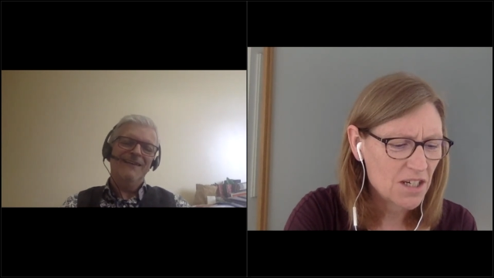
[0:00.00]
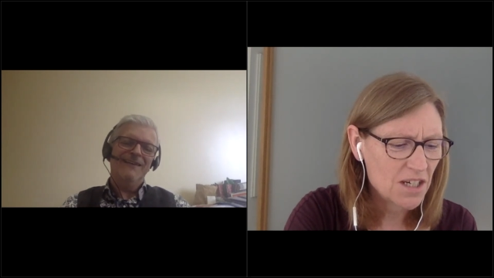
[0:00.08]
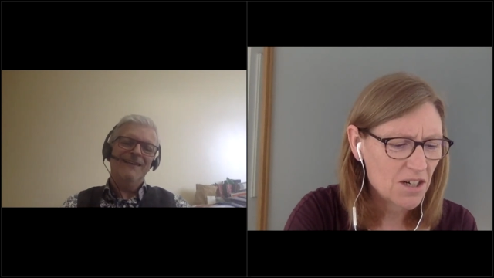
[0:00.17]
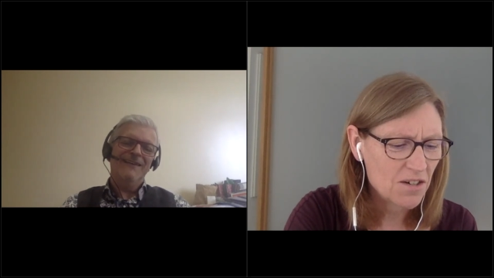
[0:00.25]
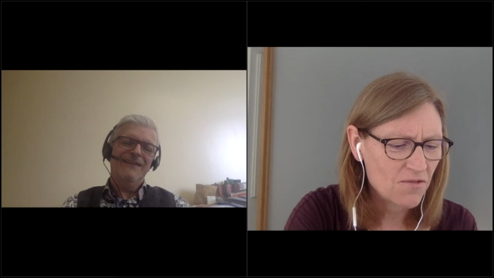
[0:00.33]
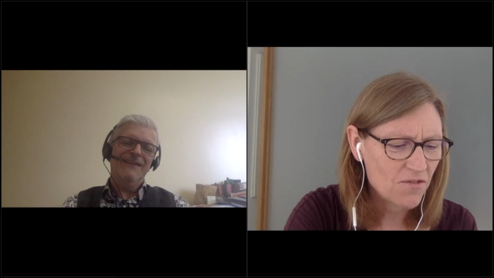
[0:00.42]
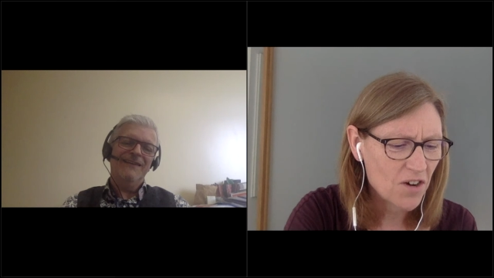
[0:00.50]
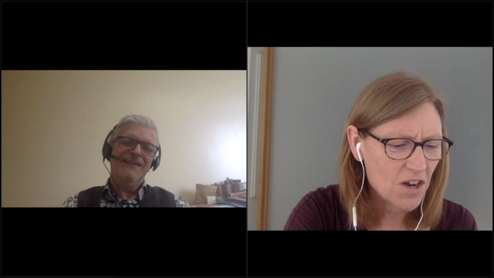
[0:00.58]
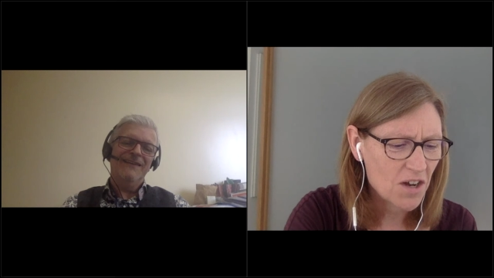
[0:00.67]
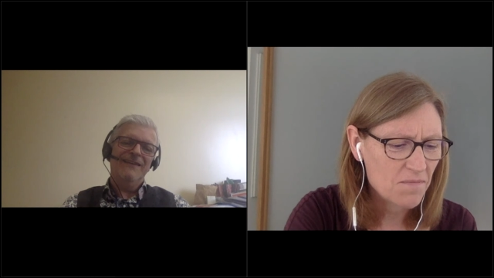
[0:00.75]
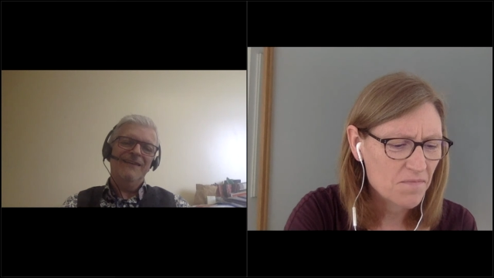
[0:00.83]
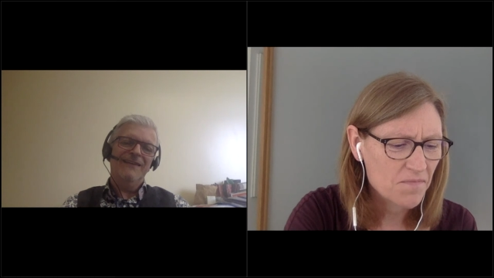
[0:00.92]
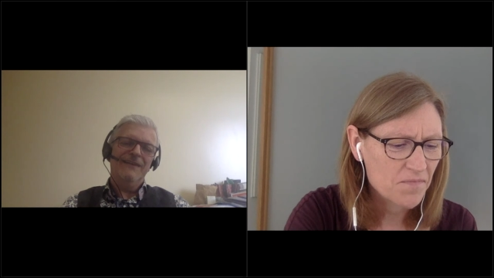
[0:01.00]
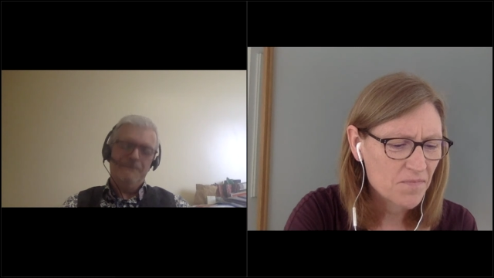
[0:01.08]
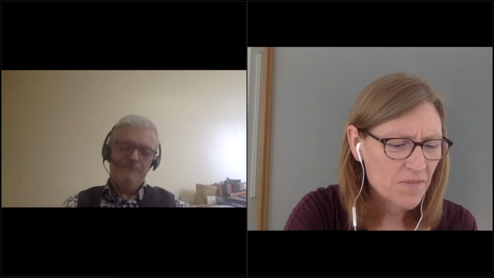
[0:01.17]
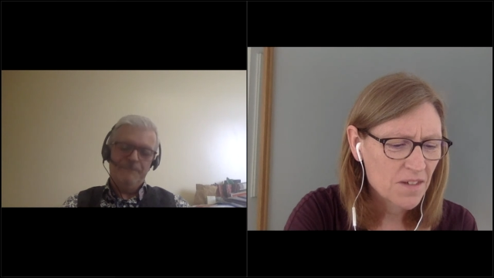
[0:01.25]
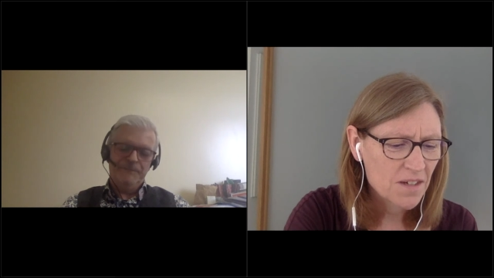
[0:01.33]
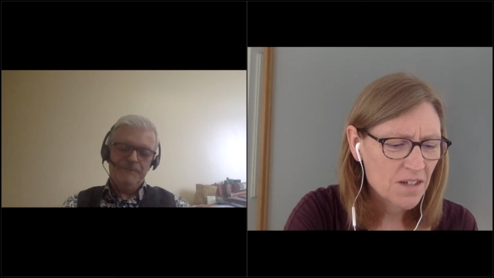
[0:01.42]
Speaker 1: to hear from
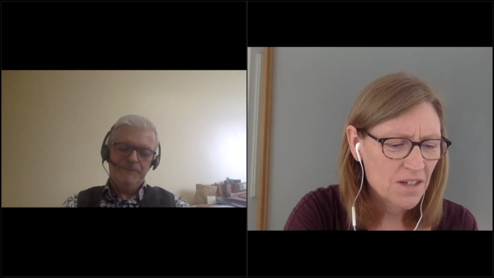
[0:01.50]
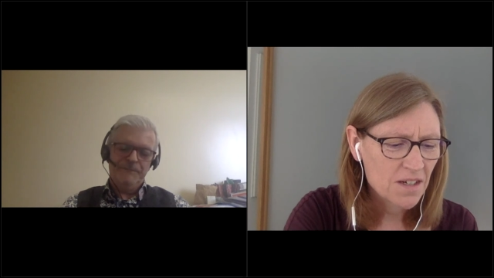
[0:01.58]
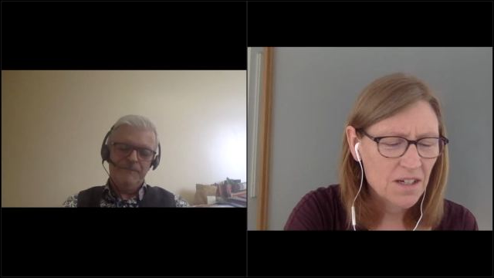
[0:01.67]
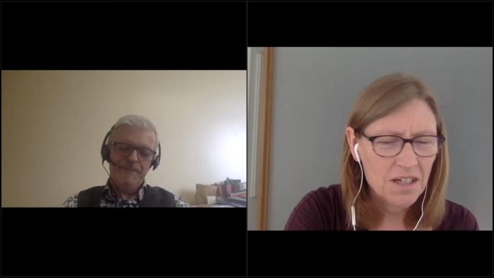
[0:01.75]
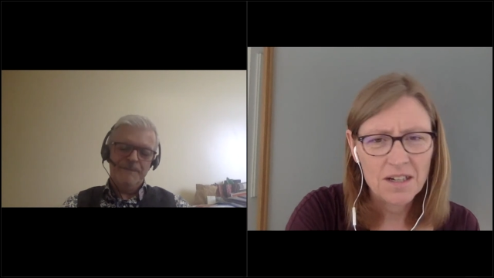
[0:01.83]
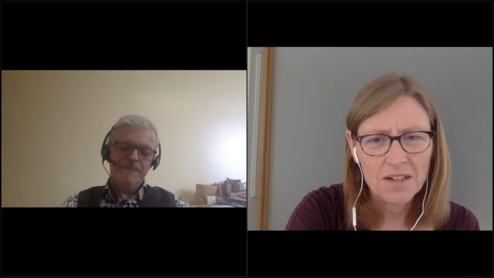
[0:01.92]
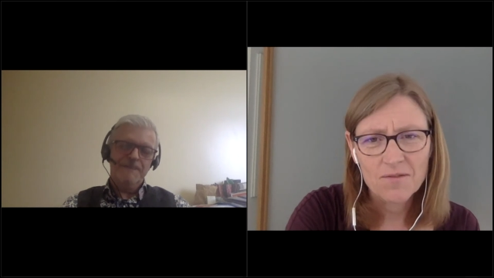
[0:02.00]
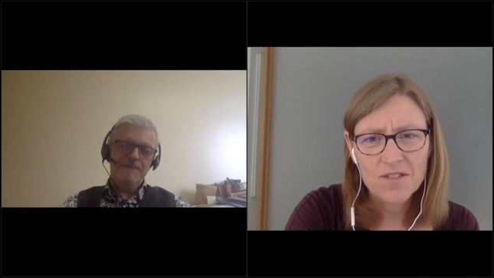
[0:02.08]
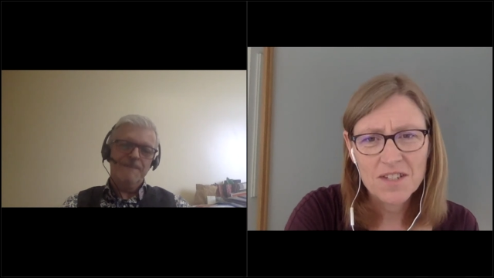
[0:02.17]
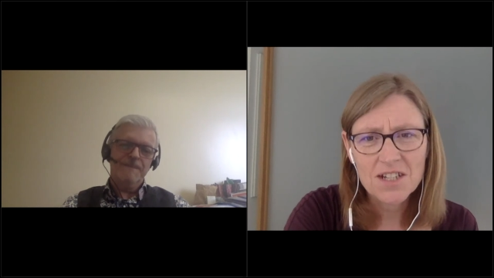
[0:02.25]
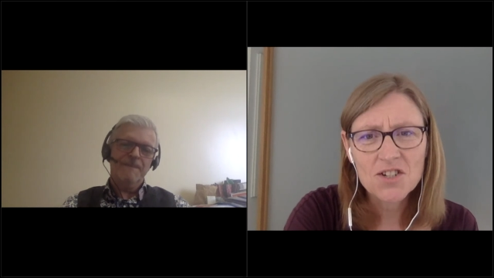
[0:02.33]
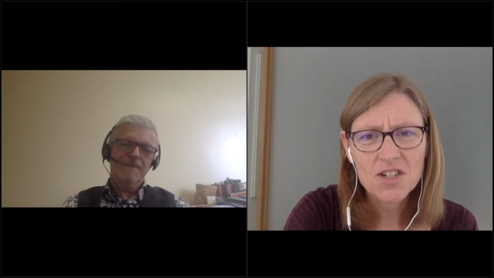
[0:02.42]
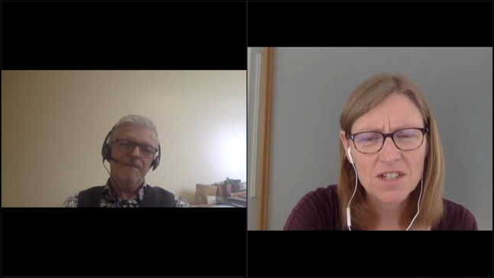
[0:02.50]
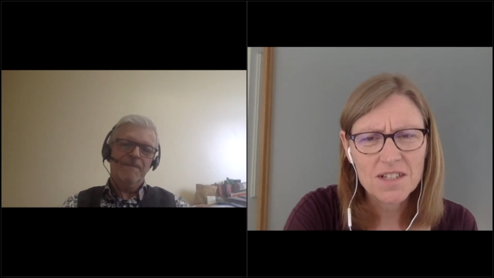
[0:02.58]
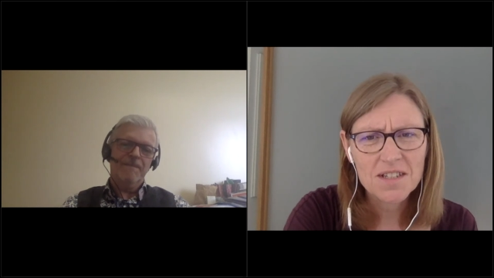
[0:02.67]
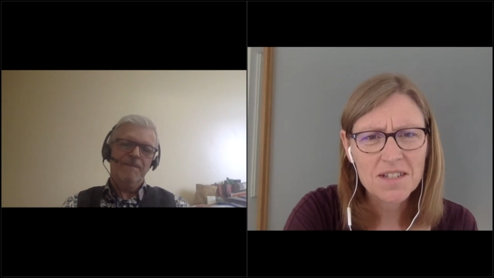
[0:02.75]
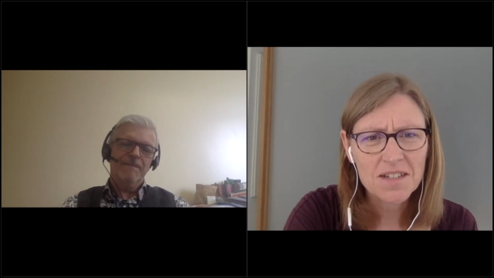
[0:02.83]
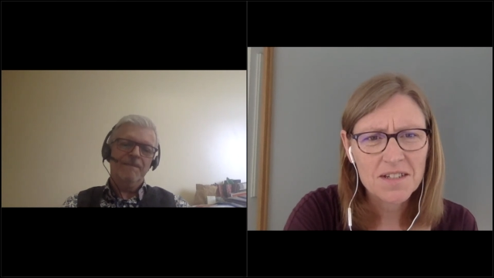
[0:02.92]
uh,
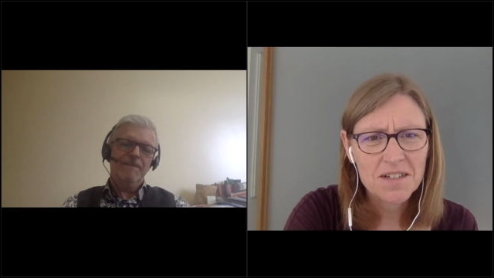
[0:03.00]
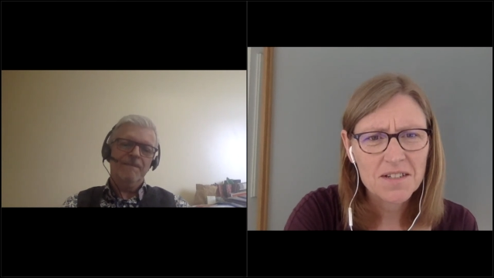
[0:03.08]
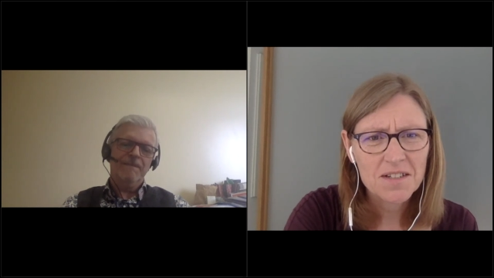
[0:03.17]
physicians